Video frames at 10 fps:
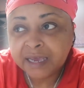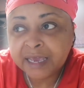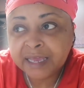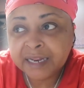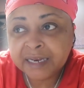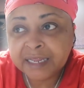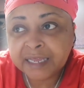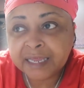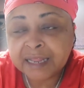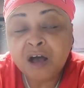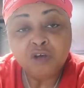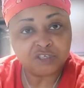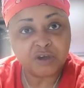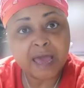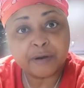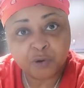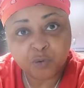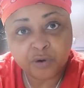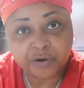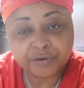and i also had a
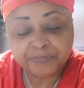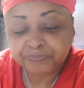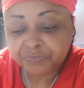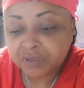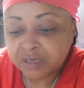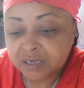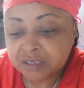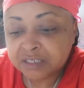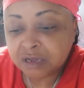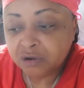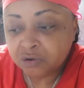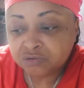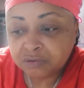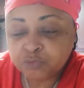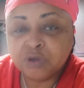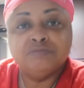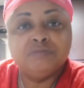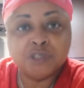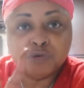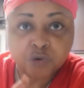quarter so, well,
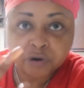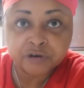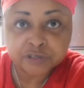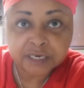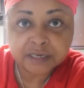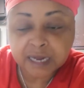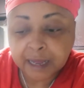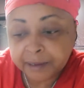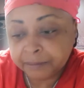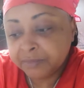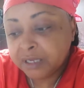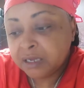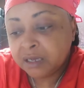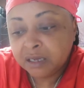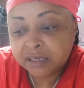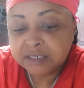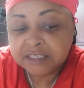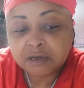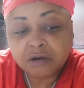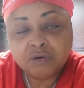two quarters and a dime. And
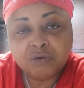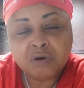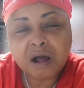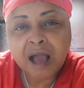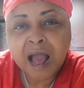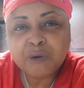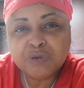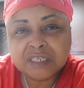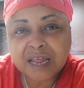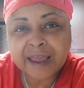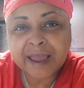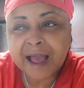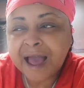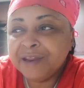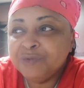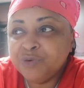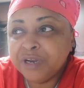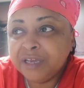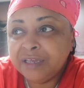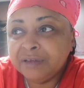so I was like, I didn't
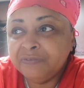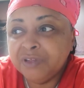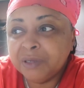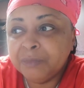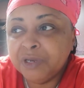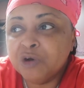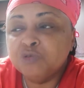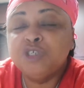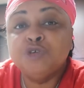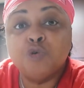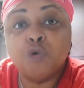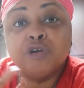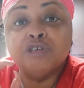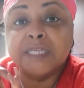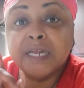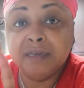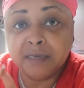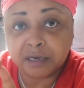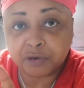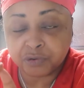want to give them, no, two quarters and a
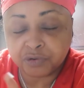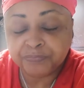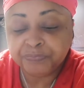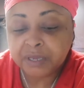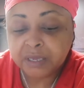nickel.